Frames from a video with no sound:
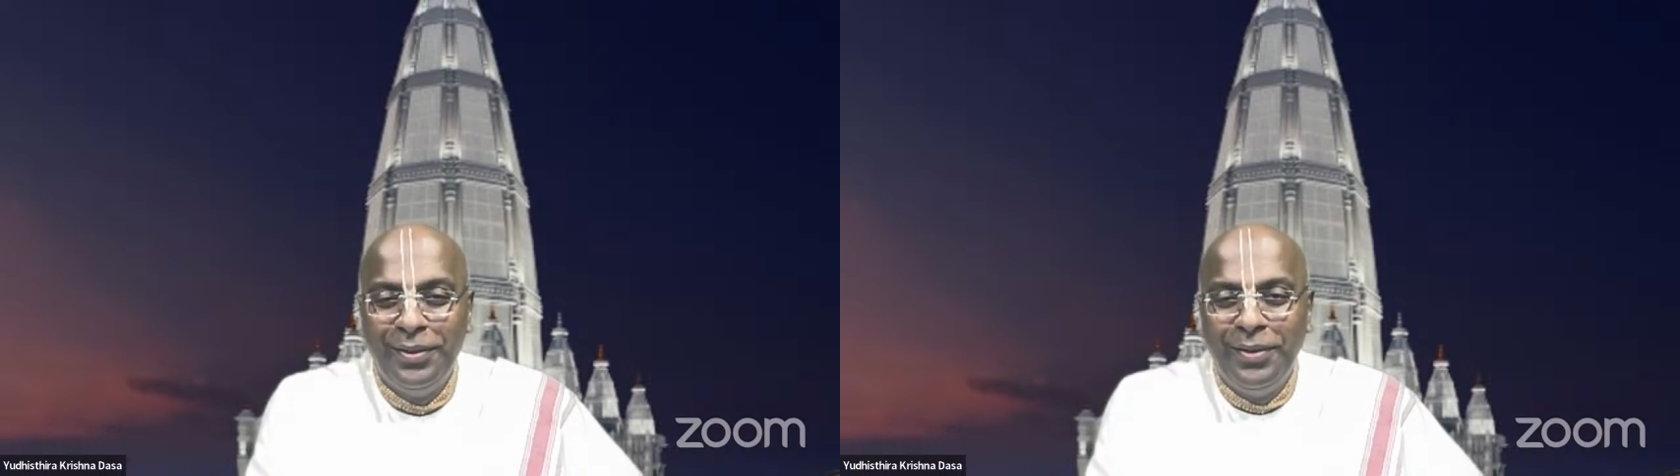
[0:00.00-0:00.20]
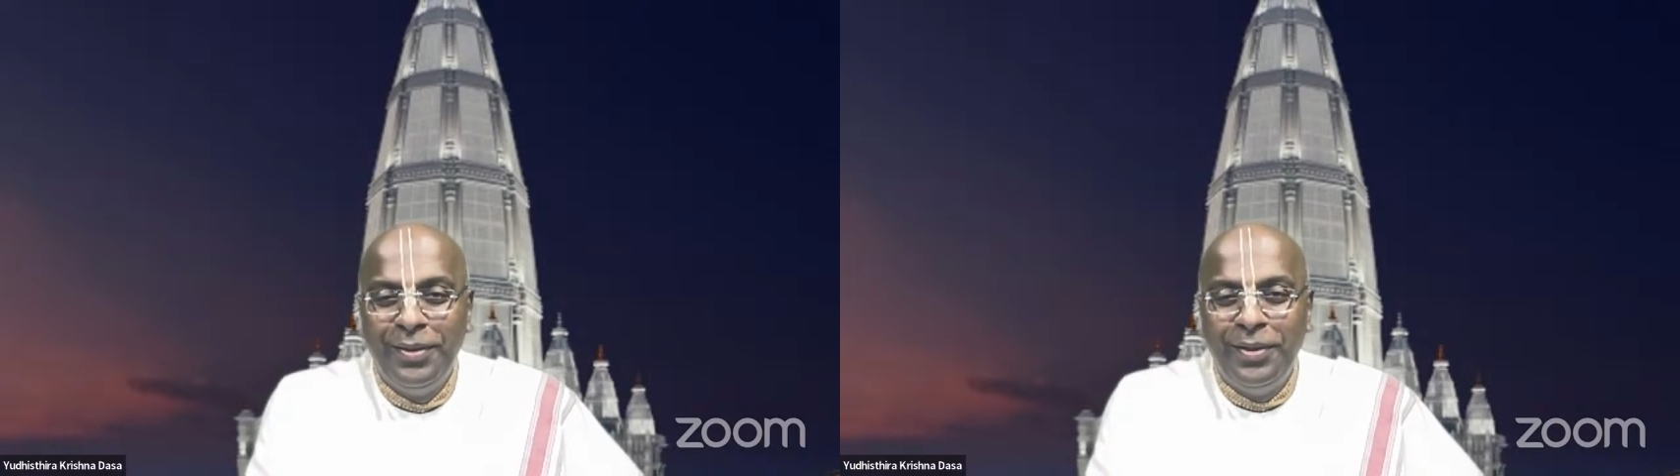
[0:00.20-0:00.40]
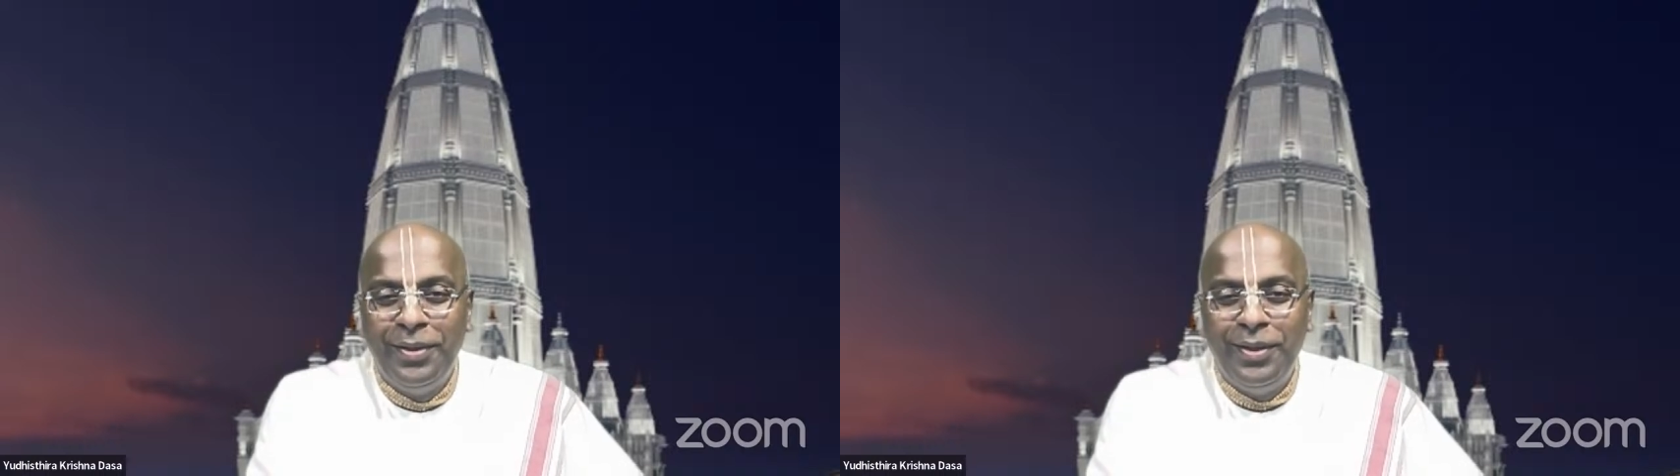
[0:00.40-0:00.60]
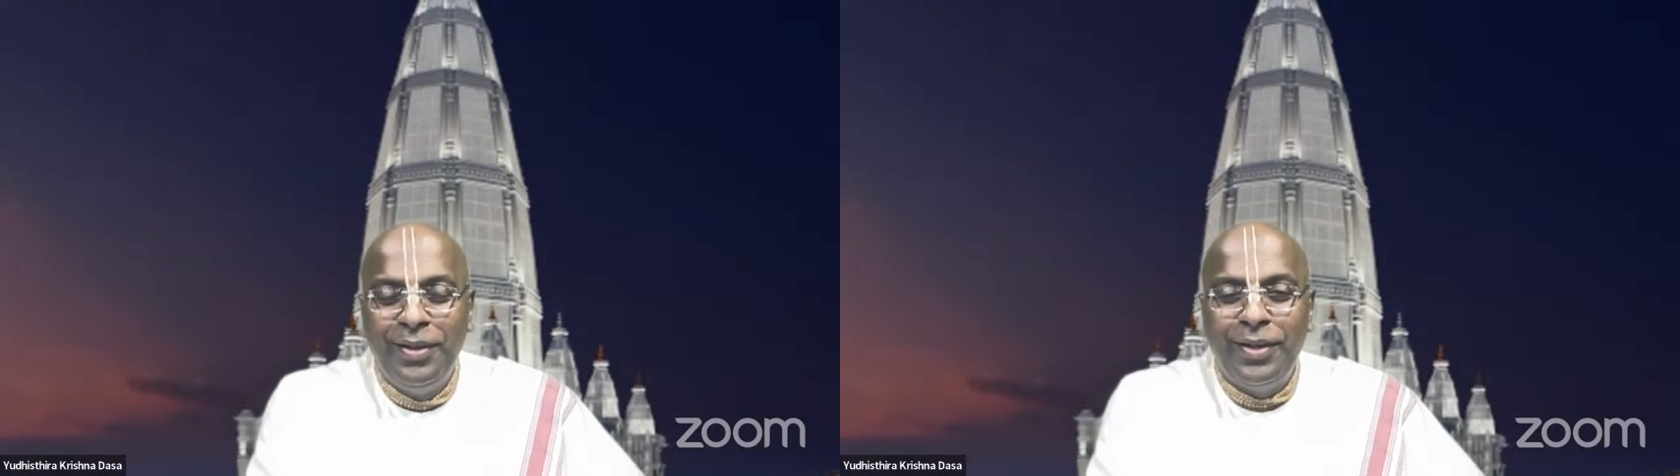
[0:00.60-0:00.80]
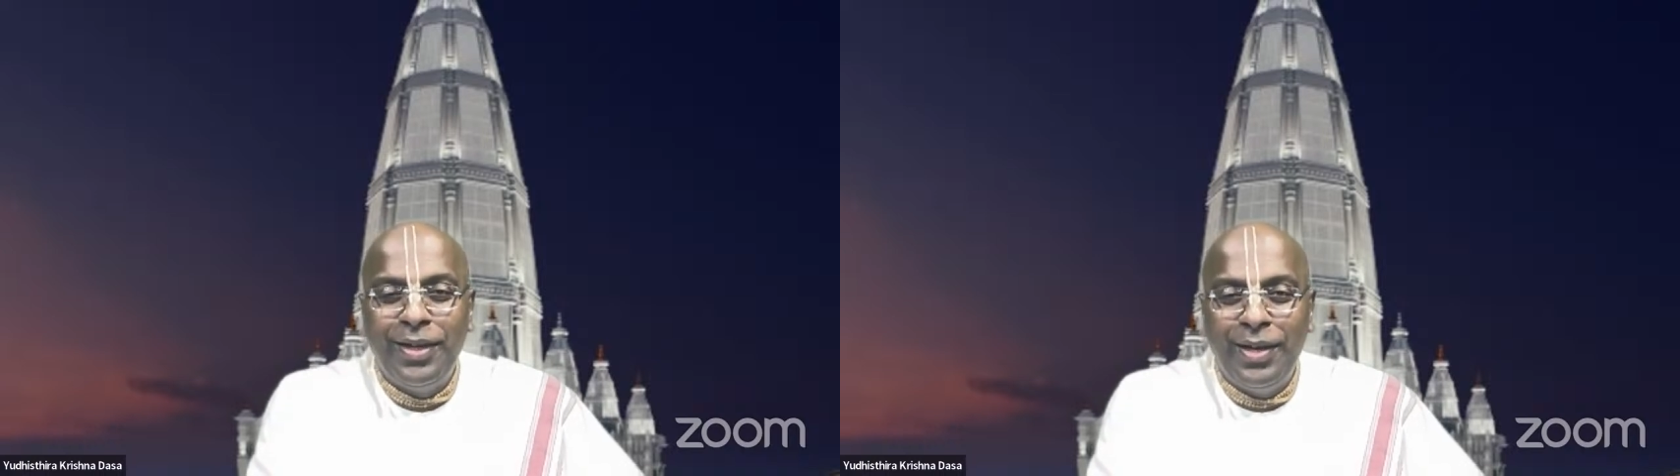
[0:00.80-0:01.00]

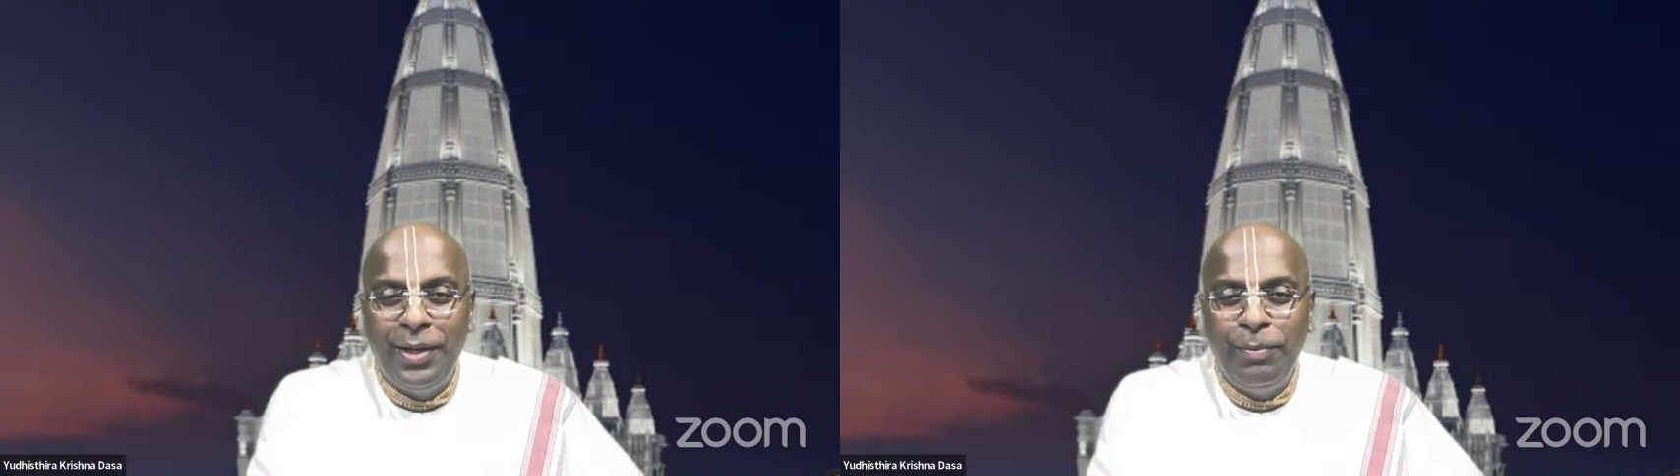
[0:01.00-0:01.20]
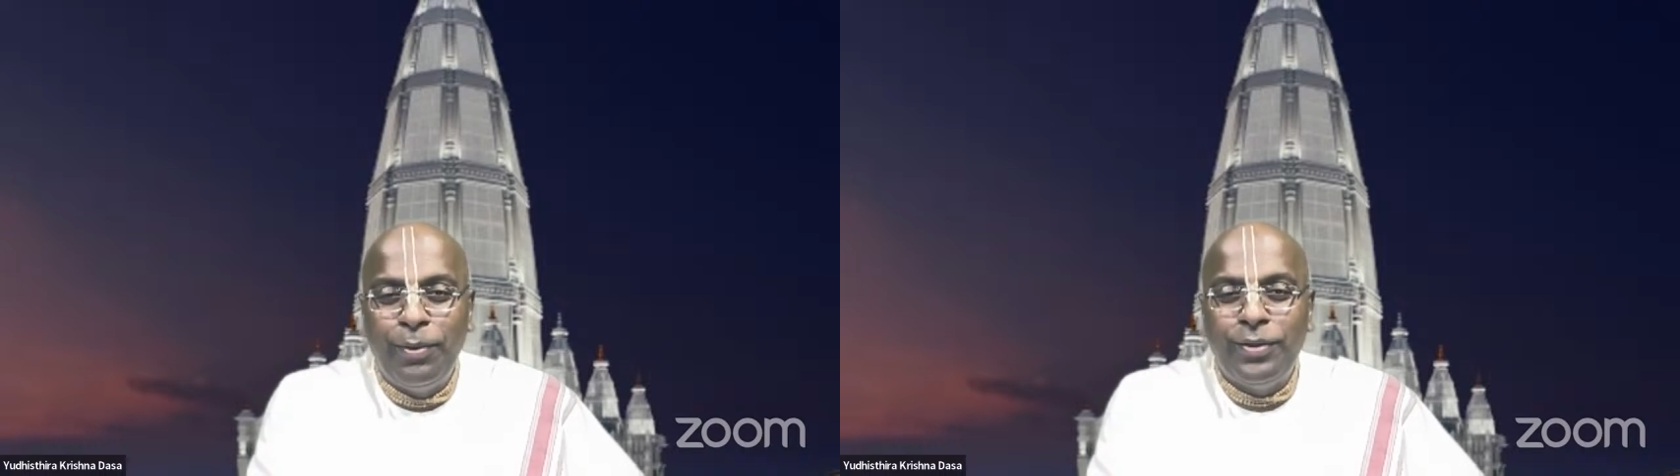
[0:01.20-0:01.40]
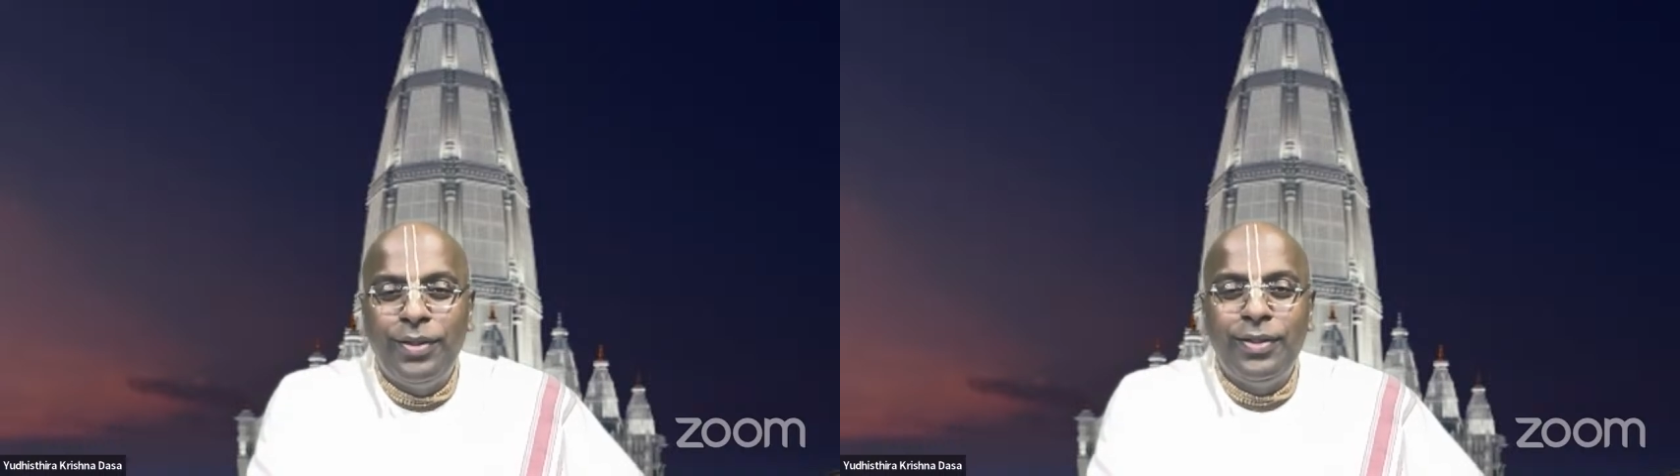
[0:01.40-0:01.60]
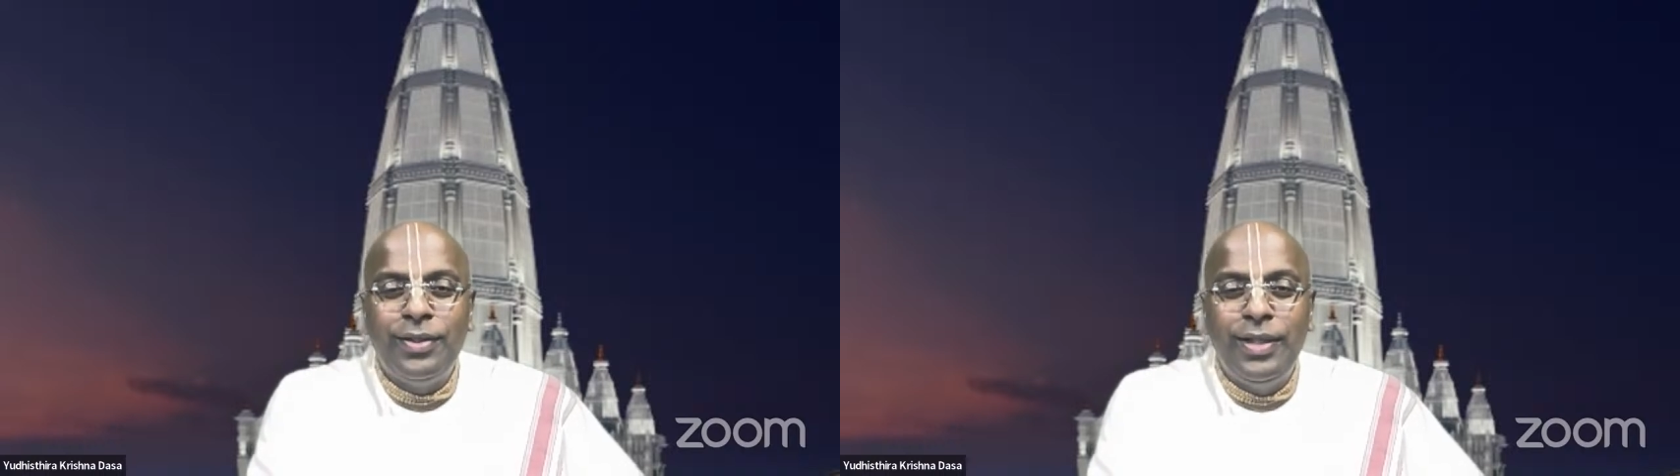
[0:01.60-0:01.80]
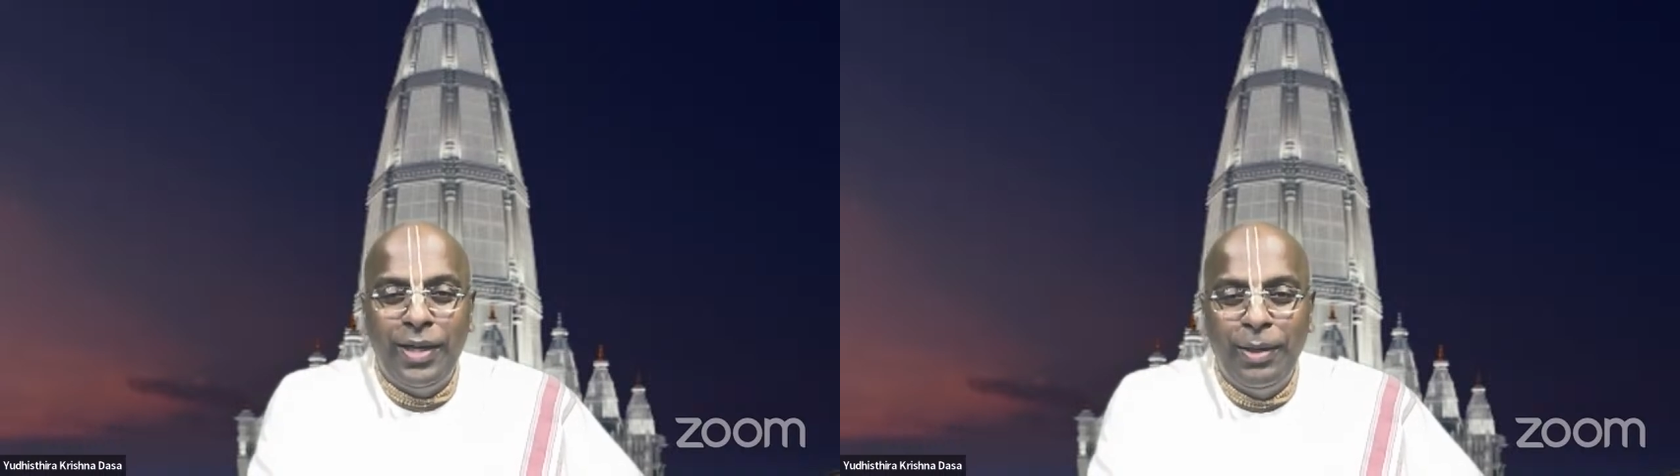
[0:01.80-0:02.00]

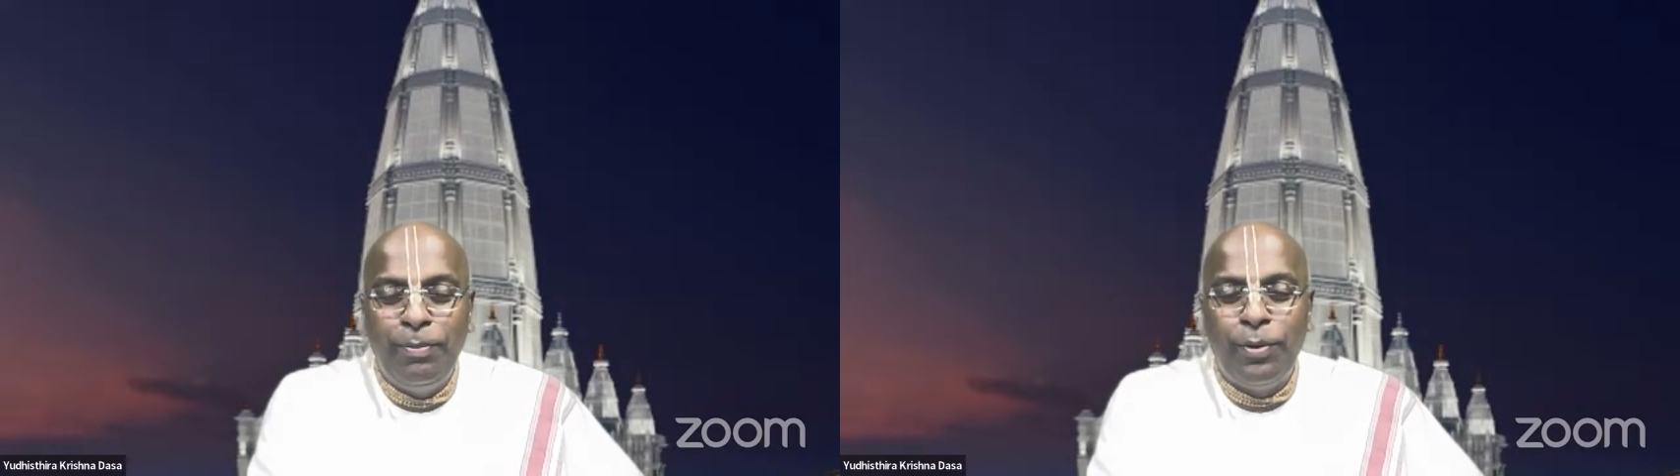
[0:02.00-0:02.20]
Dhyana